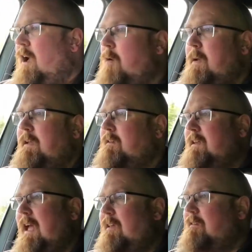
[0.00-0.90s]
I mean,
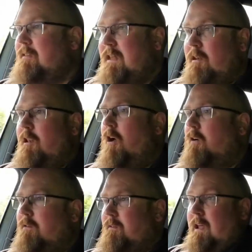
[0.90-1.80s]
yes, it
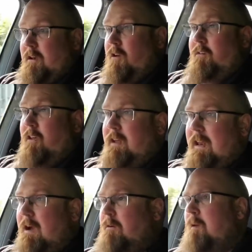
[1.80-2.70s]
looks like an
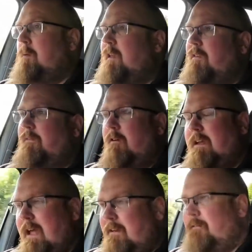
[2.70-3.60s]
Audi, but it's
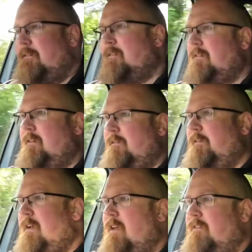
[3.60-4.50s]
very inoffensive.
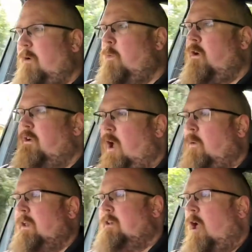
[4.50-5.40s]
They weren't
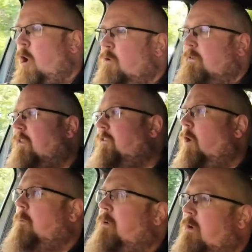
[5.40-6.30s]
going over the
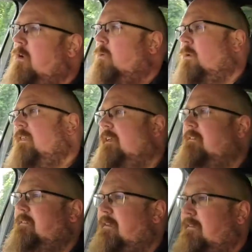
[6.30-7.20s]
top with
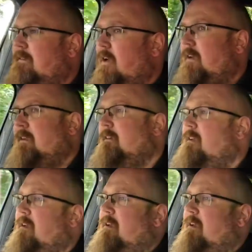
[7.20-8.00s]
its design.